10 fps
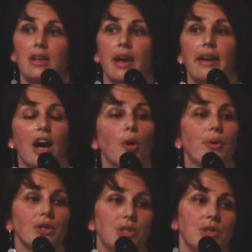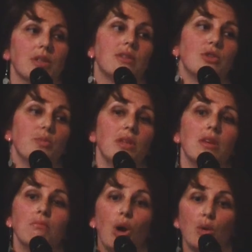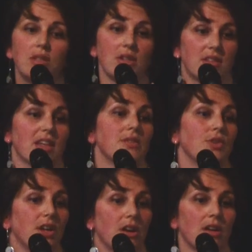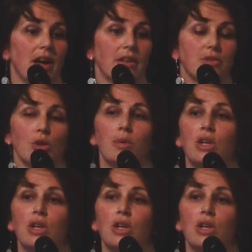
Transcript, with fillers: and help our students to be the most successful in our classroom,